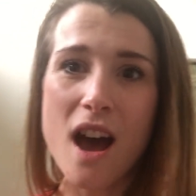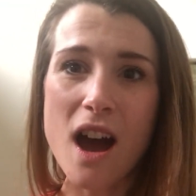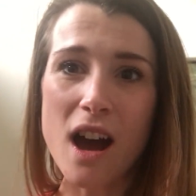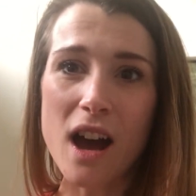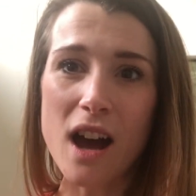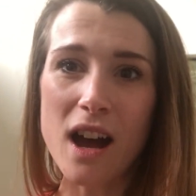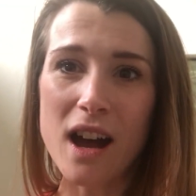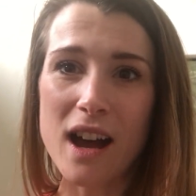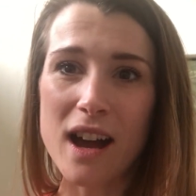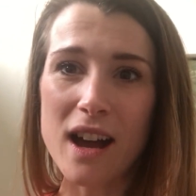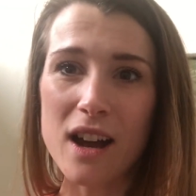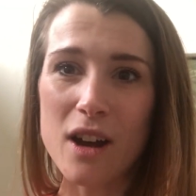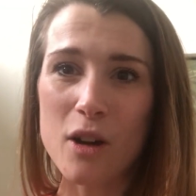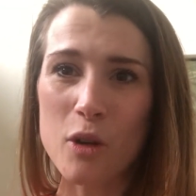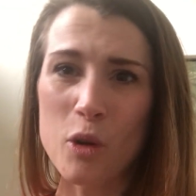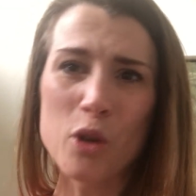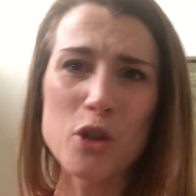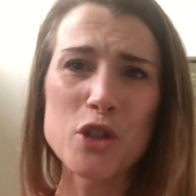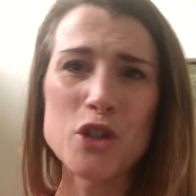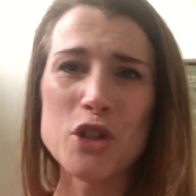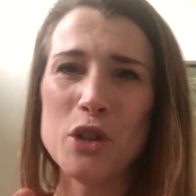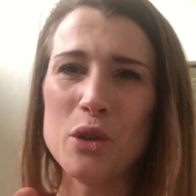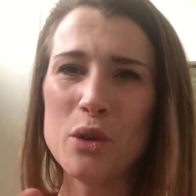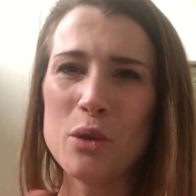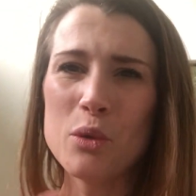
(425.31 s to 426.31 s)
or
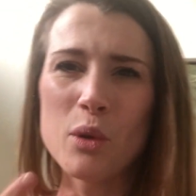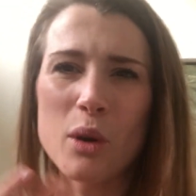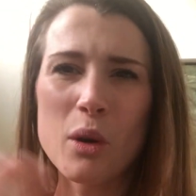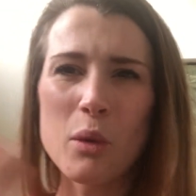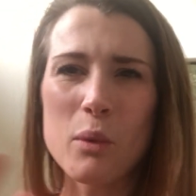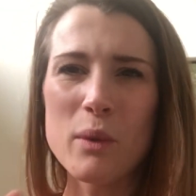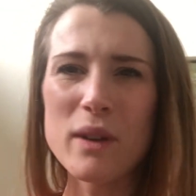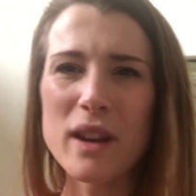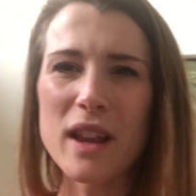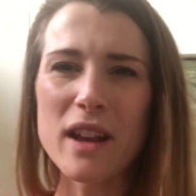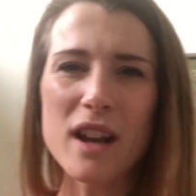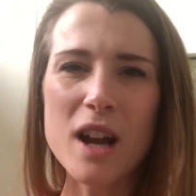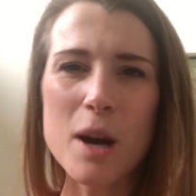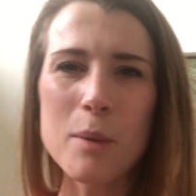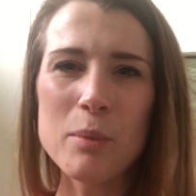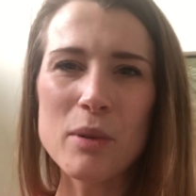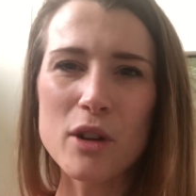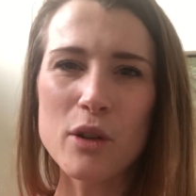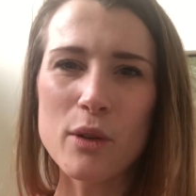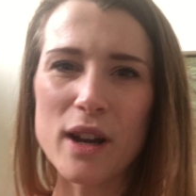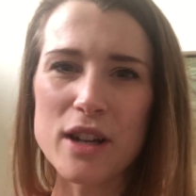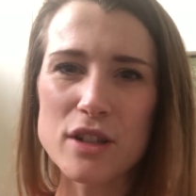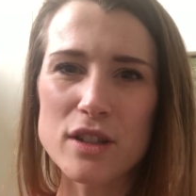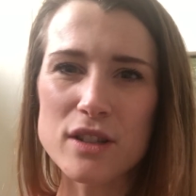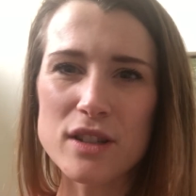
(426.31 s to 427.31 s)
two, or when a couple
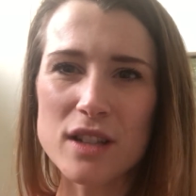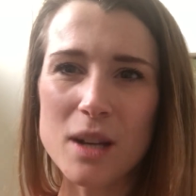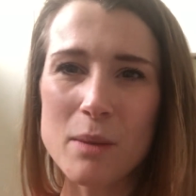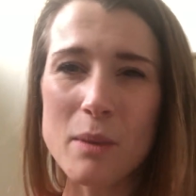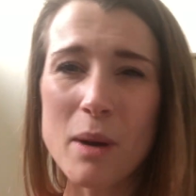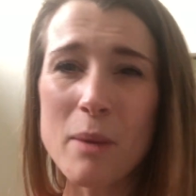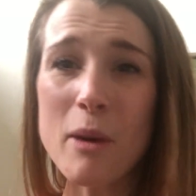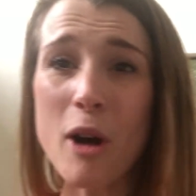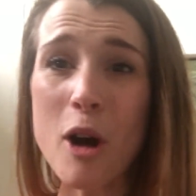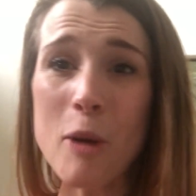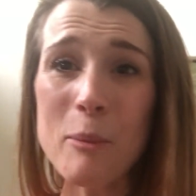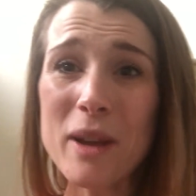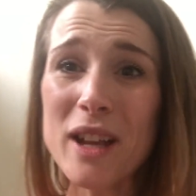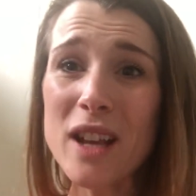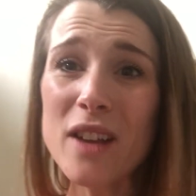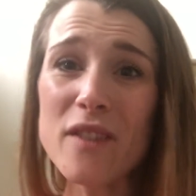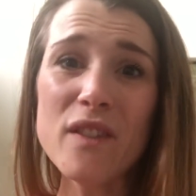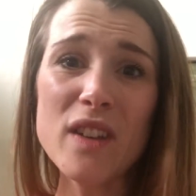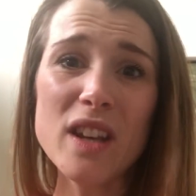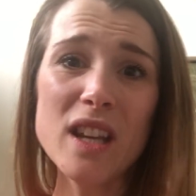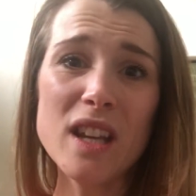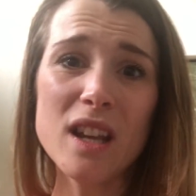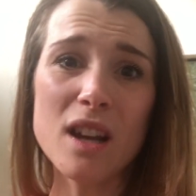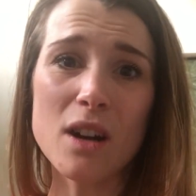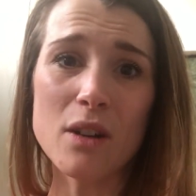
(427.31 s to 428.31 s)
questions come up, I'll make a
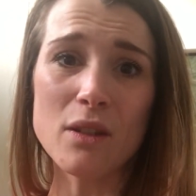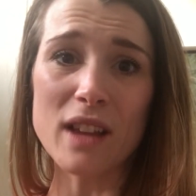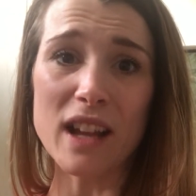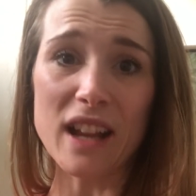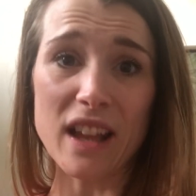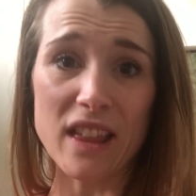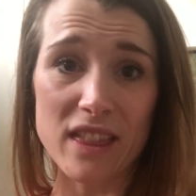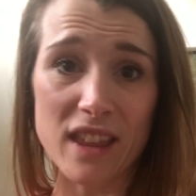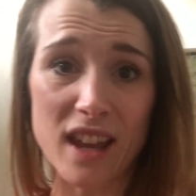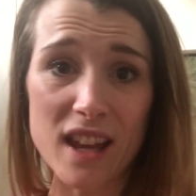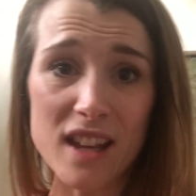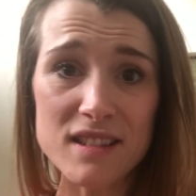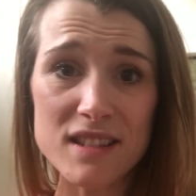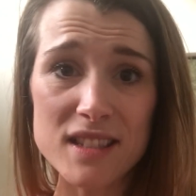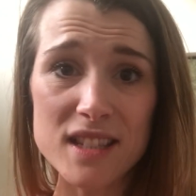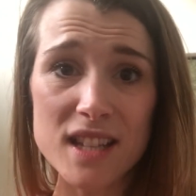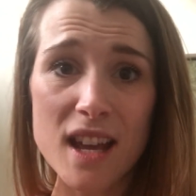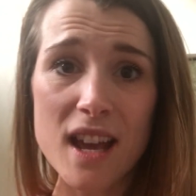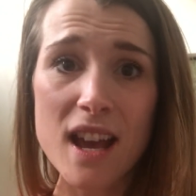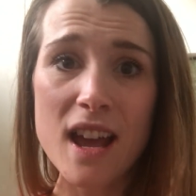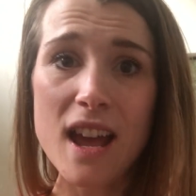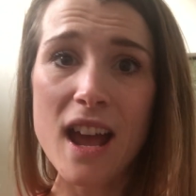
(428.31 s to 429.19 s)
video like this,